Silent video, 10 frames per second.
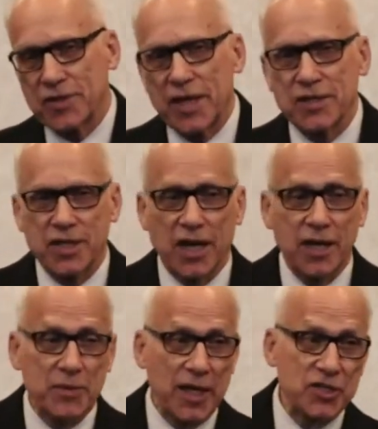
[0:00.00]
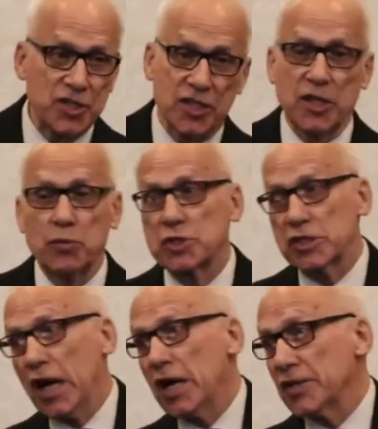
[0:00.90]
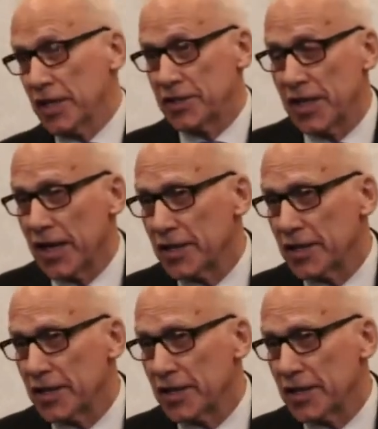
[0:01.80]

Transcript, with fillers: that time. He says it was God that did it.